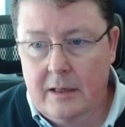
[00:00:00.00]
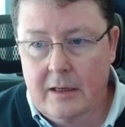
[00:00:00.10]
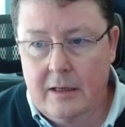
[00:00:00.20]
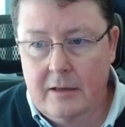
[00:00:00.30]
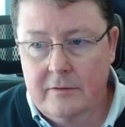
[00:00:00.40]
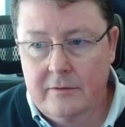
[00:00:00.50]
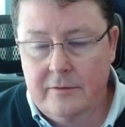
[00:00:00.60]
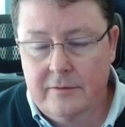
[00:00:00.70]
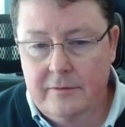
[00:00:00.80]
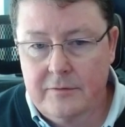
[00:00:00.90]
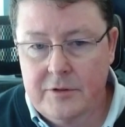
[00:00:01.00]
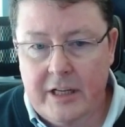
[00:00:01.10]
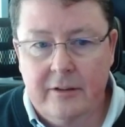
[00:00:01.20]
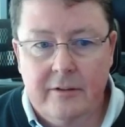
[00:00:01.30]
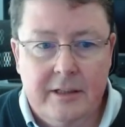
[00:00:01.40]
of
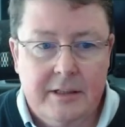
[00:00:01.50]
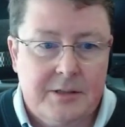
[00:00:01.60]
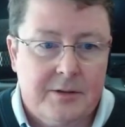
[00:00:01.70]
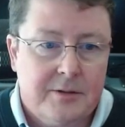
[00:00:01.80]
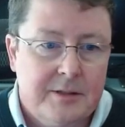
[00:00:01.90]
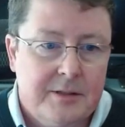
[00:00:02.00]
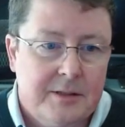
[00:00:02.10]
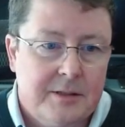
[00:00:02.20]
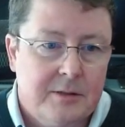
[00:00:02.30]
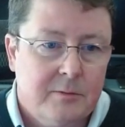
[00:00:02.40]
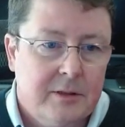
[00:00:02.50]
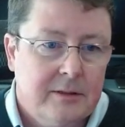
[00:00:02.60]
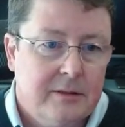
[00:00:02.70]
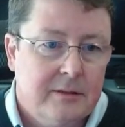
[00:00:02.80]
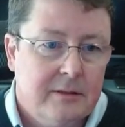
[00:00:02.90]
generating sources with
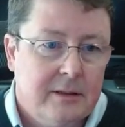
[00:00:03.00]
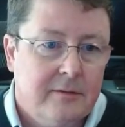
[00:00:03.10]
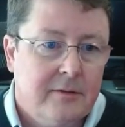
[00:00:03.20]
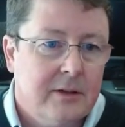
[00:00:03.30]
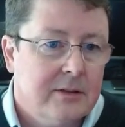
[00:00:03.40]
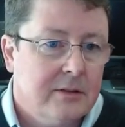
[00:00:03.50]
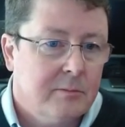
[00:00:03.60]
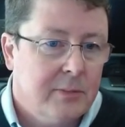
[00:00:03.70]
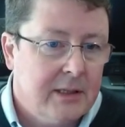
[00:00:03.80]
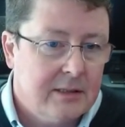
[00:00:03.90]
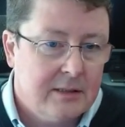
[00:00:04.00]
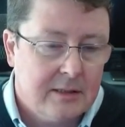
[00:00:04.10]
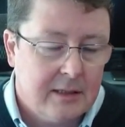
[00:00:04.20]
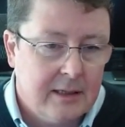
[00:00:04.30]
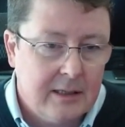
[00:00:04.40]

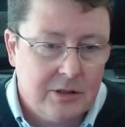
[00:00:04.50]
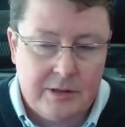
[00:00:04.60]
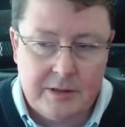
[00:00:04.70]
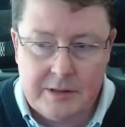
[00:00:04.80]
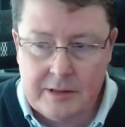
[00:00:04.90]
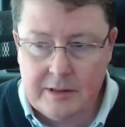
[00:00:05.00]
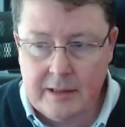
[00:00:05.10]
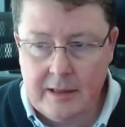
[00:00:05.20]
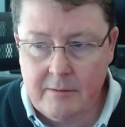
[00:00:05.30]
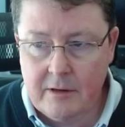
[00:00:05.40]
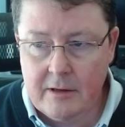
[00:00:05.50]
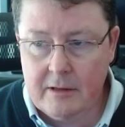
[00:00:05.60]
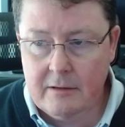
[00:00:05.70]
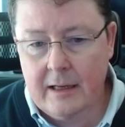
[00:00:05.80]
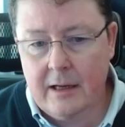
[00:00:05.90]
inverter-based connections to the network,
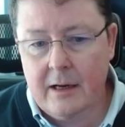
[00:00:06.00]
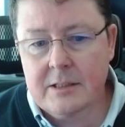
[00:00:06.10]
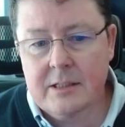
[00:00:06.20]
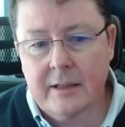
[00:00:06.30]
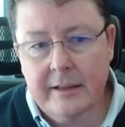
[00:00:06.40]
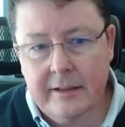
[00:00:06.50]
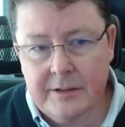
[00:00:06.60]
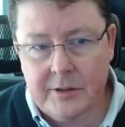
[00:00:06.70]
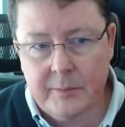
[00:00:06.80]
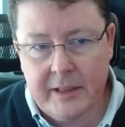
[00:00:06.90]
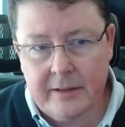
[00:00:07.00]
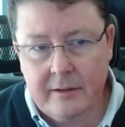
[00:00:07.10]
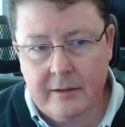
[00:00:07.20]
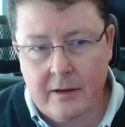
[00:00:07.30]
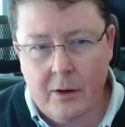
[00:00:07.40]
alongside
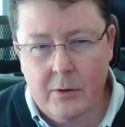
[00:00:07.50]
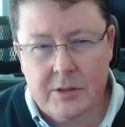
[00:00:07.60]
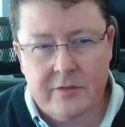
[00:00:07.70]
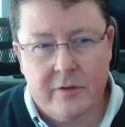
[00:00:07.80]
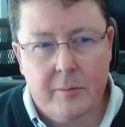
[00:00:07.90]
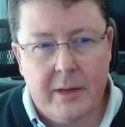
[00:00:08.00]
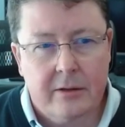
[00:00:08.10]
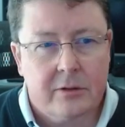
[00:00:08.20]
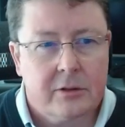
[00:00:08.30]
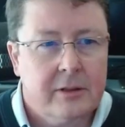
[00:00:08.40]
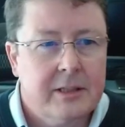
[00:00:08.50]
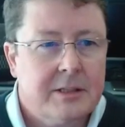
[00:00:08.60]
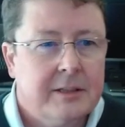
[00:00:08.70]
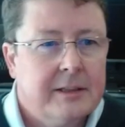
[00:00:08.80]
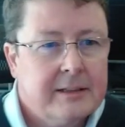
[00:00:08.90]
intermittent loads from
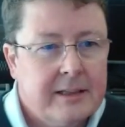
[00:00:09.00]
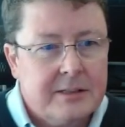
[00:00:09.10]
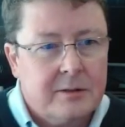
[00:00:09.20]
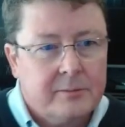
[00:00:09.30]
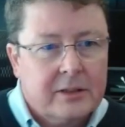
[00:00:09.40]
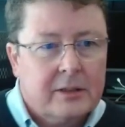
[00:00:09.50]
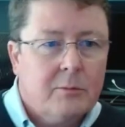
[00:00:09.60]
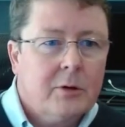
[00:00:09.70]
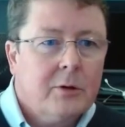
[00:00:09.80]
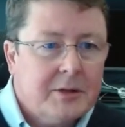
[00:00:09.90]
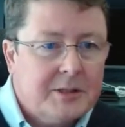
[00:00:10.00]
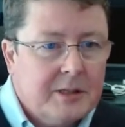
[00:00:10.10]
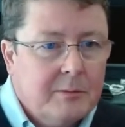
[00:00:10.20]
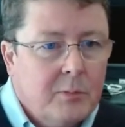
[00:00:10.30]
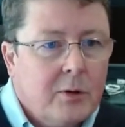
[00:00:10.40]
microgrids. I think that's something that we're going to
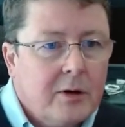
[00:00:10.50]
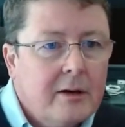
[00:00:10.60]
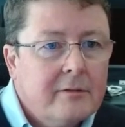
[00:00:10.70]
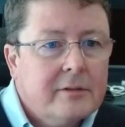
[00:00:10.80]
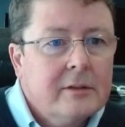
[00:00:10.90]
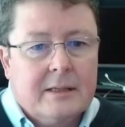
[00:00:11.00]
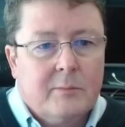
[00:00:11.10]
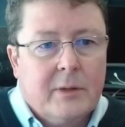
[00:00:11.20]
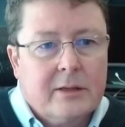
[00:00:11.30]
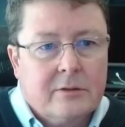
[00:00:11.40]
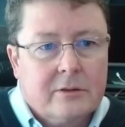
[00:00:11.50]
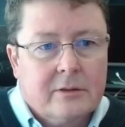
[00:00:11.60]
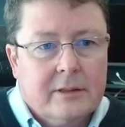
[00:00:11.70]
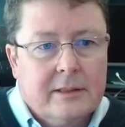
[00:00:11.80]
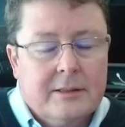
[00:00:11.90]
see more of, as
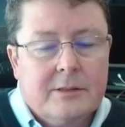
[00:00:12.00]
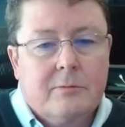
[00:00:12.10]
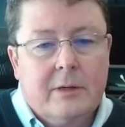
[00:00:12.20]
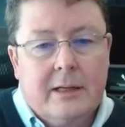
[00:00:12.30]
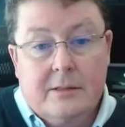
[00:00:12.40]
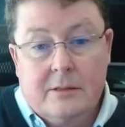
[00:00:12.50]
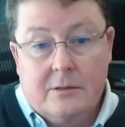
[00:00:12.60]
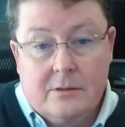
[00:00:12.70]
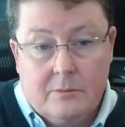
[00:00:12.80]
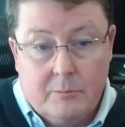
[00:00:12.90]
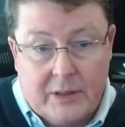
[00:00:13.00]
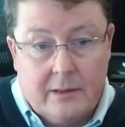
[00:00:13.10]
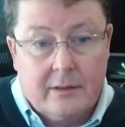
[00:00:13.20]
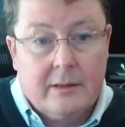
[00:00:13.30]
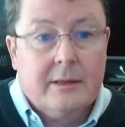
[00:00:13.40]
microgrids related to
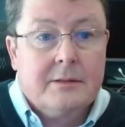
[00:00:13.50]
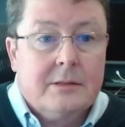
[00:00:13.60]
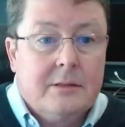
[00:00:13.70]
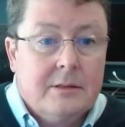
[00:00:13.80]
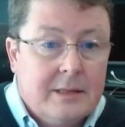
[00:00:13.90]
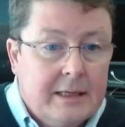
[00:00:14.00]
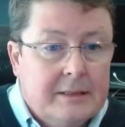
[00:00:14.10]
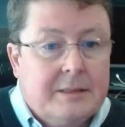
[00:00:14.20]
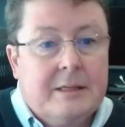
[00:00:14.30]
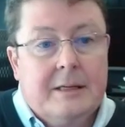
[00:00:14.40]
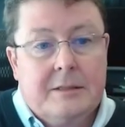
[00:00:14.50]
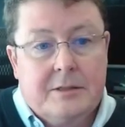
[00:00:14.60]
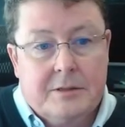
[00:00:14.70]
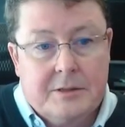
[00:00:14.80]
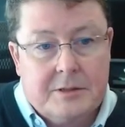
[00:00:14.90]
buildings, to data
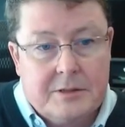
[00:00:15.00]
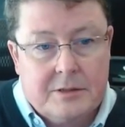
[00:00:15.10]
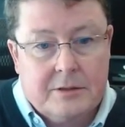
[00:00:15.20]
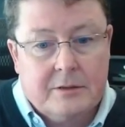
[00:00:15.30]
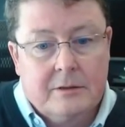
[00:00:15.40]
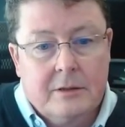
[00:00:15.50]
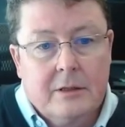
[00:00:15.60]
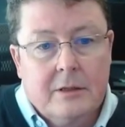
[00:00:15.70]
centers, to